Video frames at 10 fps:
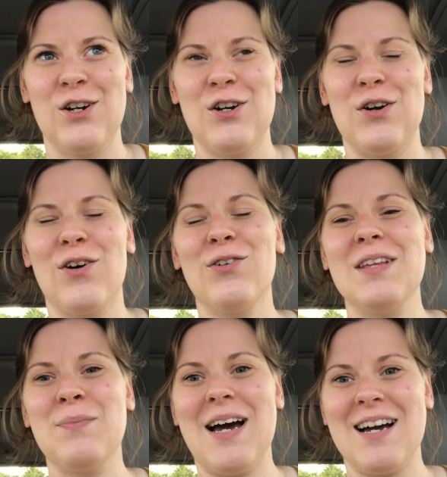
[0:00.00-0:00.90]
not
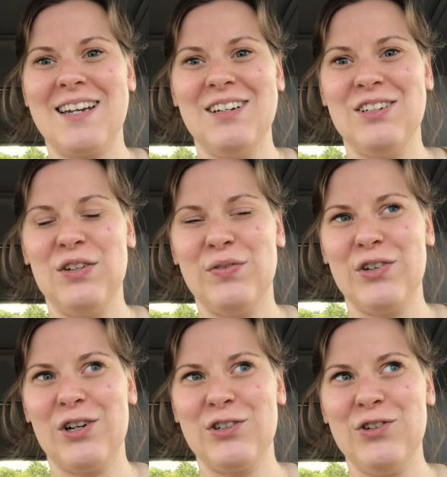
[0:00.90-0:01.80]
only packing to do for
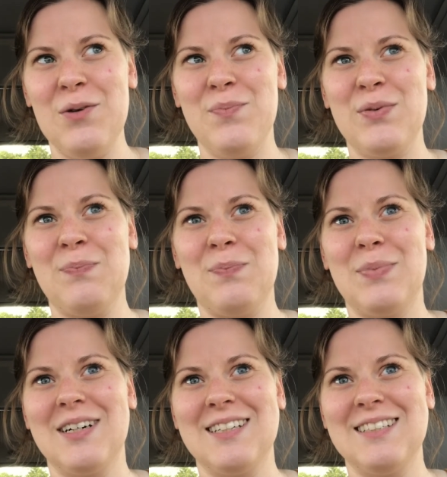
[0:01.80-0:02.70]
our trip,
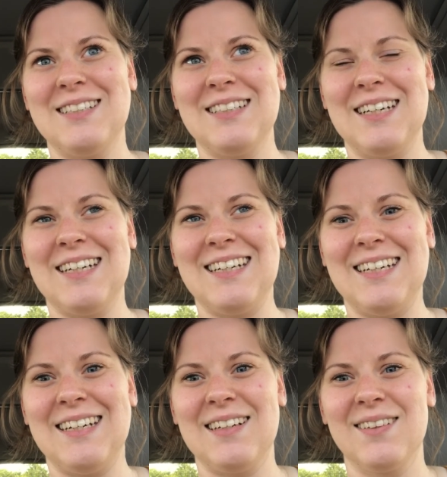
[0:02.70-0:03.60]
but
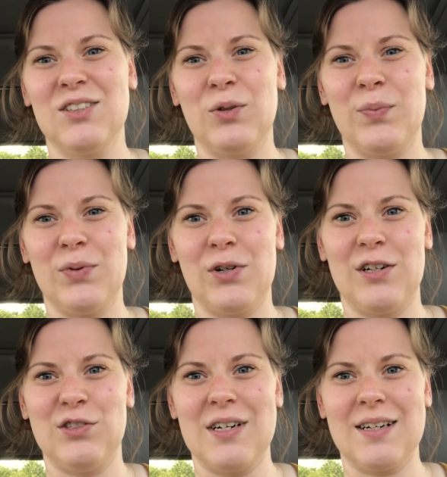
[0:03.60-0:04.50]
a little
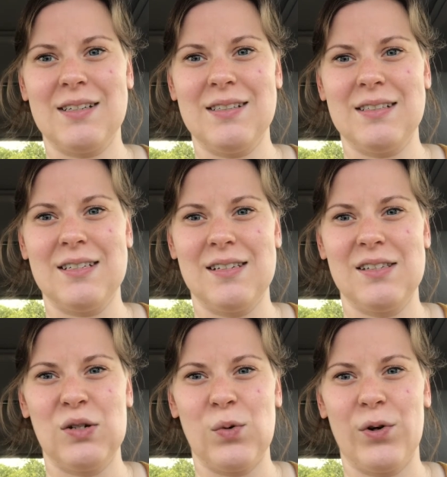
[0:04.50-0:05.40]
project is
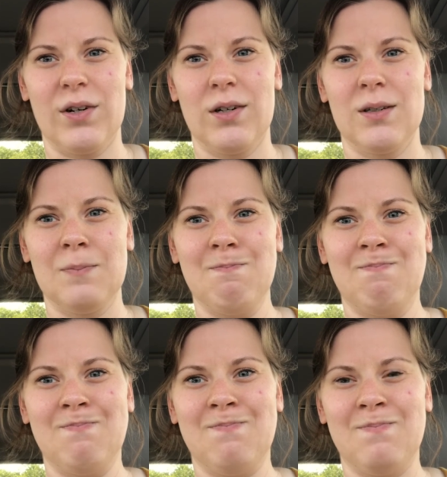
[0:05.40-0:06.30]
in order
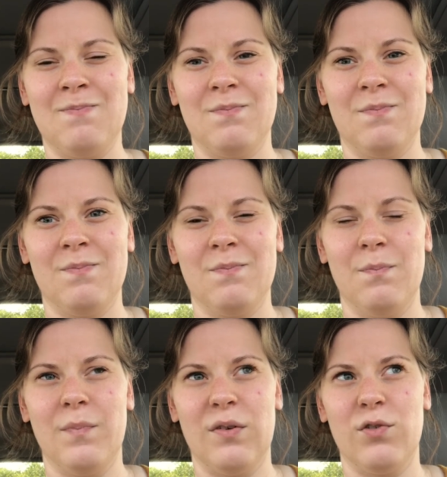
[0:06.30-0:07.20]

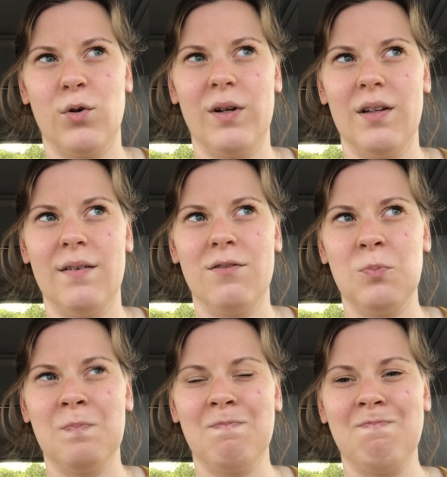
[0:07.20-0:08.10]
before we leave.
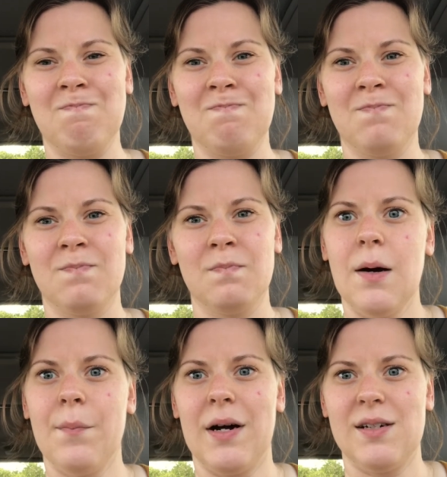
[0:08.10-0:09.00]

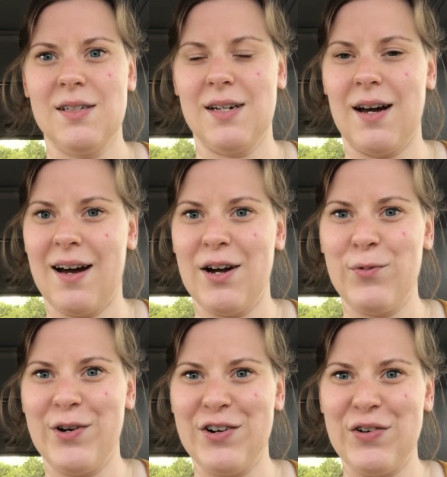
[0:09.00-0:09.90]
But I
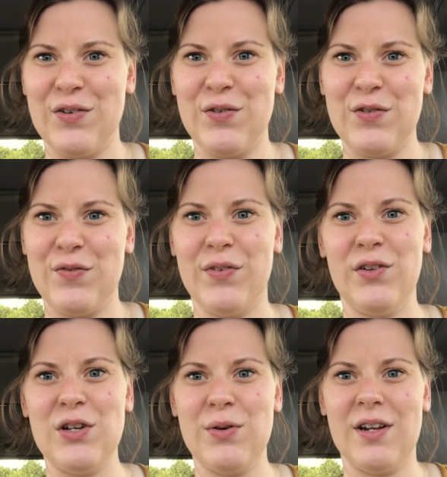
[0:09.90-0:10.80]
will
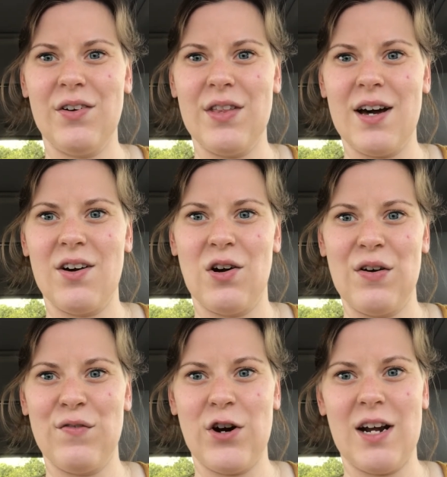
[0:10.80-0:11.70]
fill you in on that
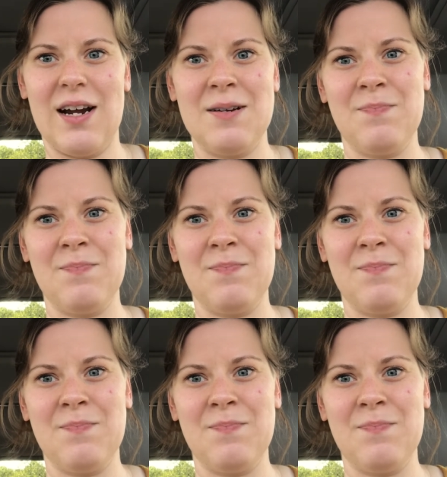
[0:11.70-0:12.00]
on Friday.